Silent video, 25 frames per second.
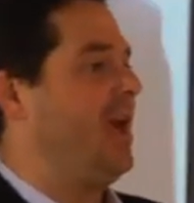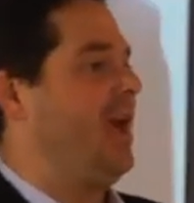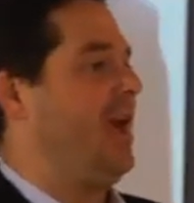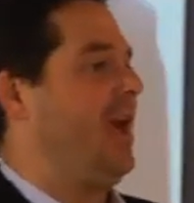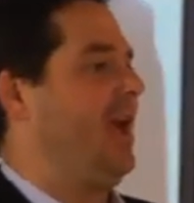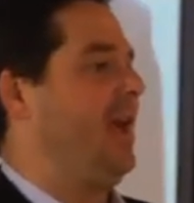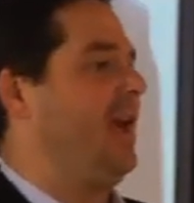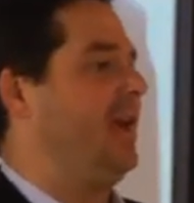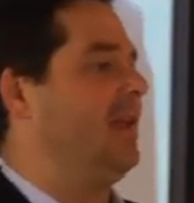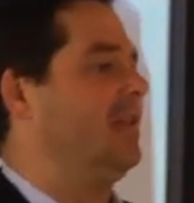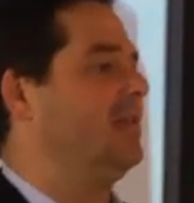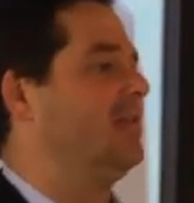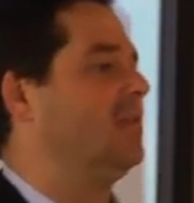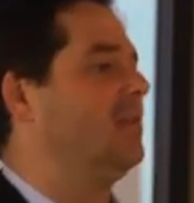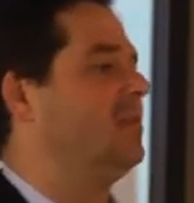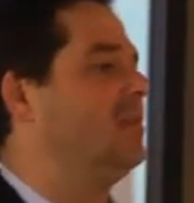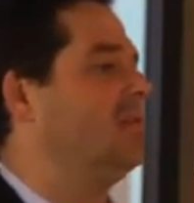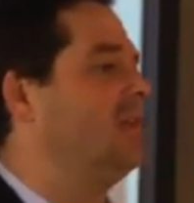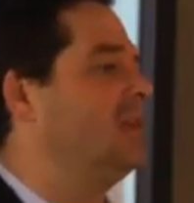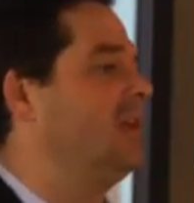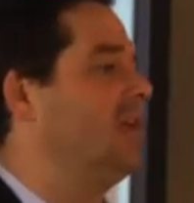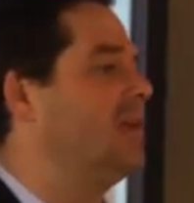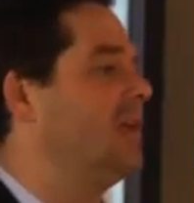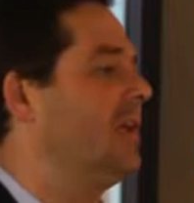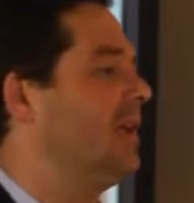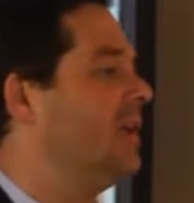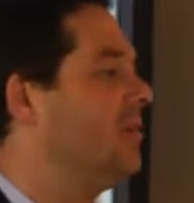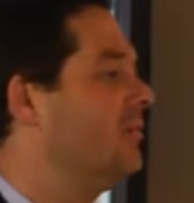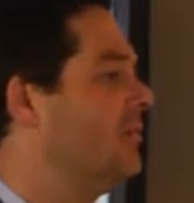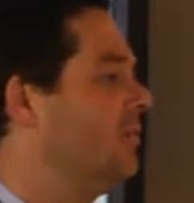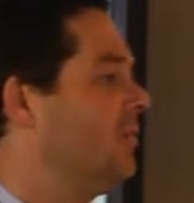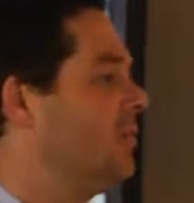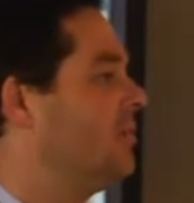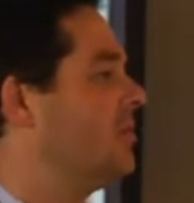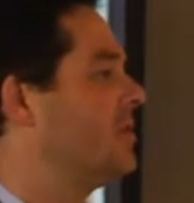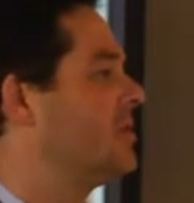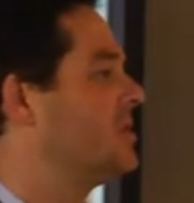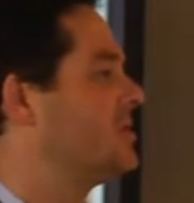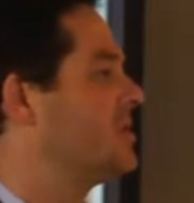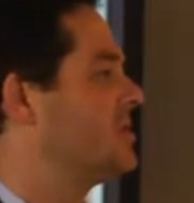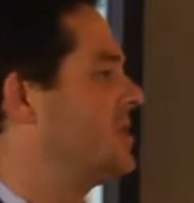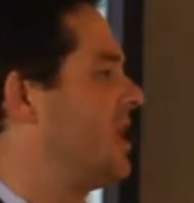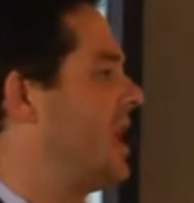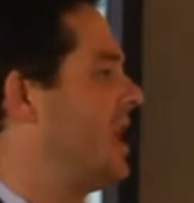and the influence